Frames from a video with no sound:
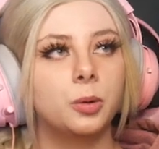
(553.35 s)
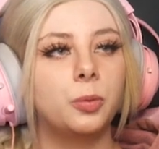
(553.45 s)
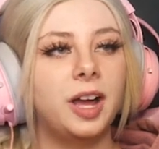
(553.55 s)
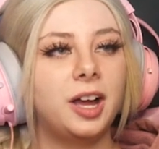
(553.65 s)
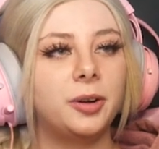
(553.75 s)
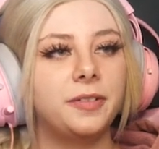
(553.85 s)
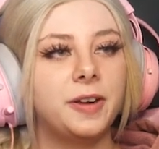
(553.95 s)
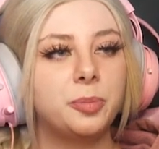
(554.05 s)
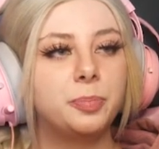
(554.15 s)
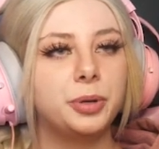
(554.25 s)
Wow, I
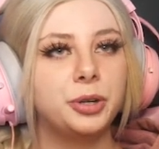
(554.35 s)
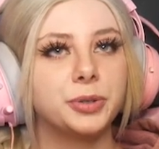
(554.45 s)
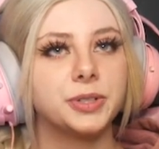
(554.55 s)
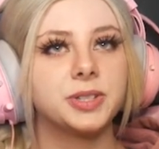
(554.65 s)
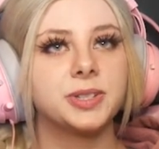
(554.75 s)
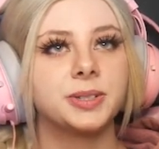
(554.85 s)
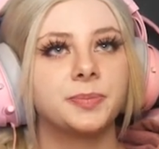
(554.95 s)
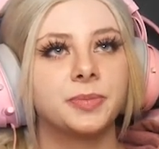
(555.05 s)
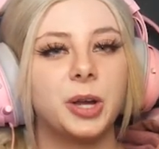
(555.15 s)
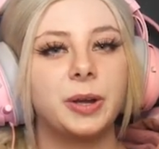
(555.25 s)
found boots.
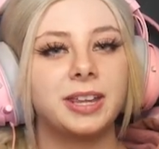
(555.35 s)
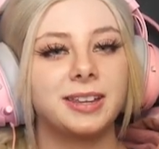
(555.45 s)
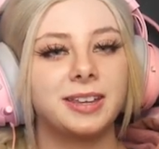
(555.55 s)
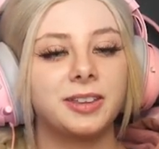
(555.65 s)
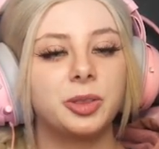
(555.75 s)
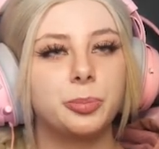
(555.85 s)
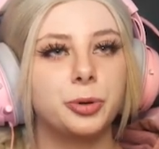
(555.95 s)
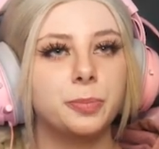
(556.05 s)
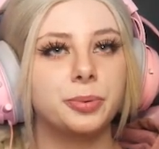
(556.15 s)
Oh, I can kick the Boom